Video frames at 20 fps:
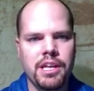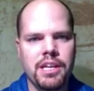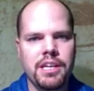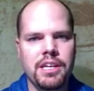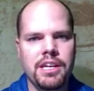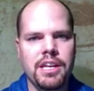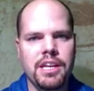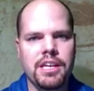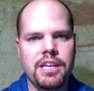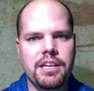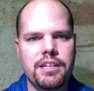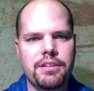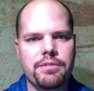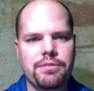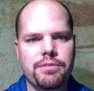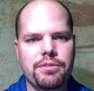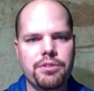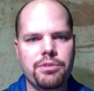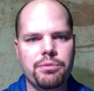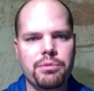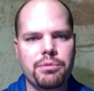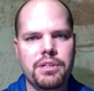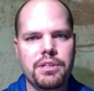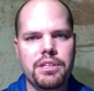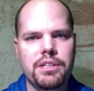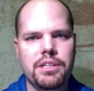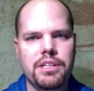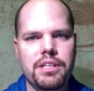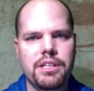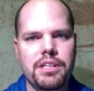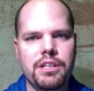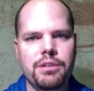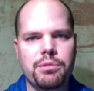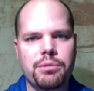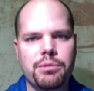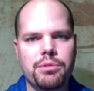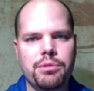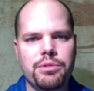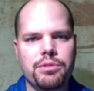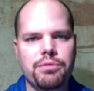Negative 3
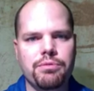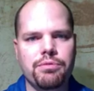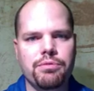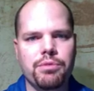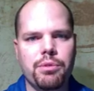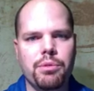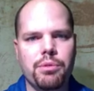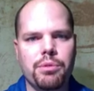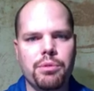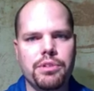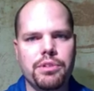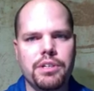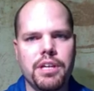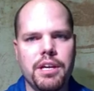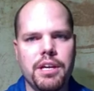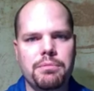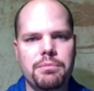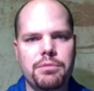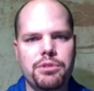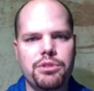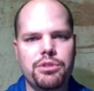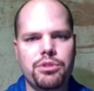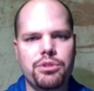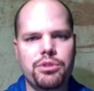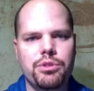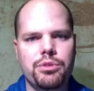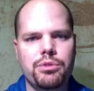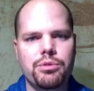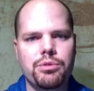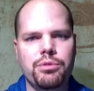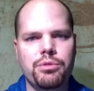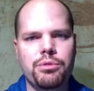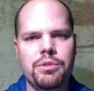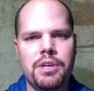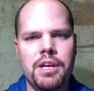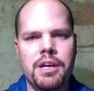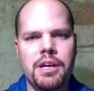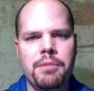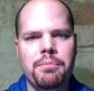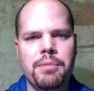equals 4 times 2
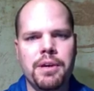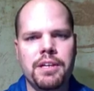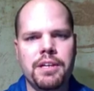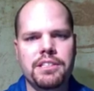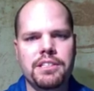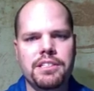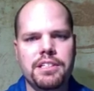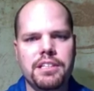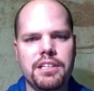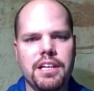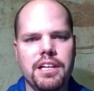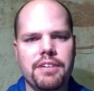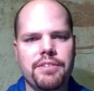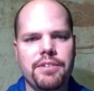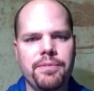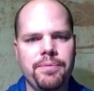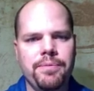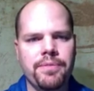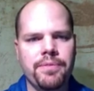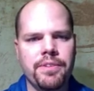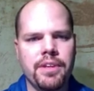minus 11.